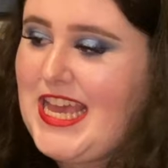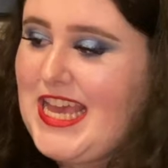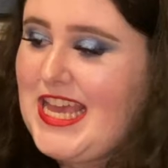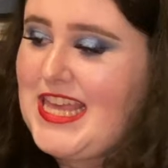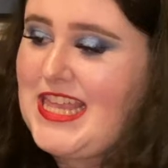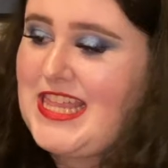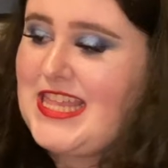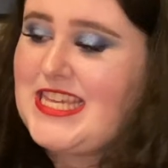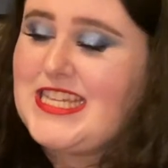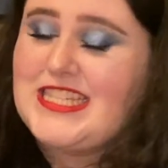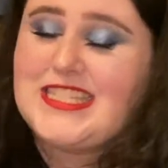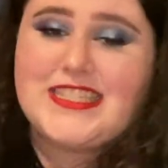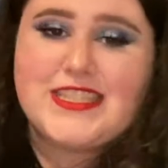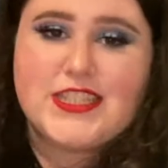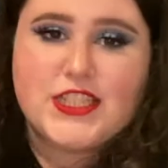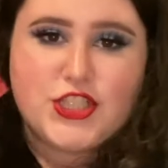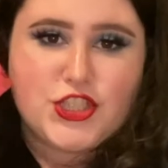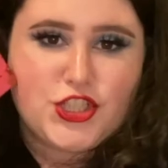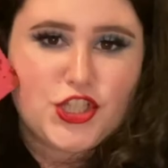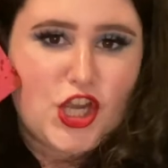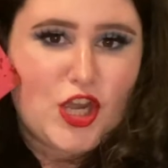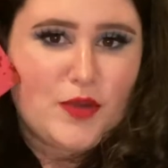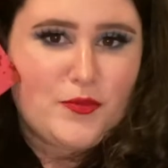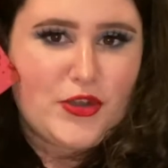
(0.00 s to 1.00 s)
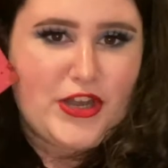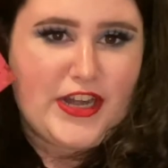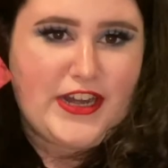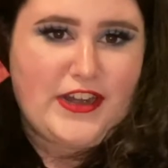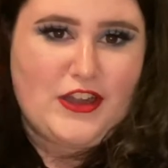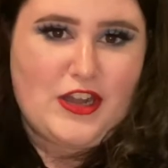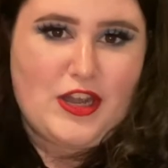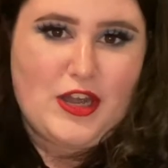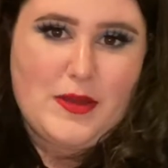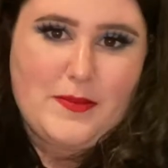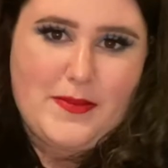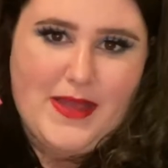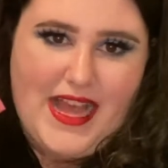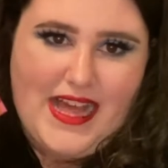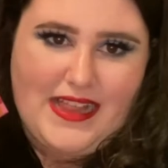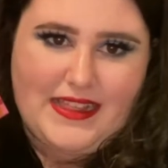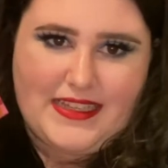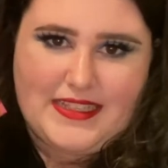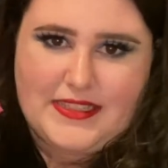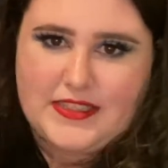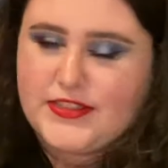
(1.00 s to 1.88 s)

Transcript: this Jawbreaker palette.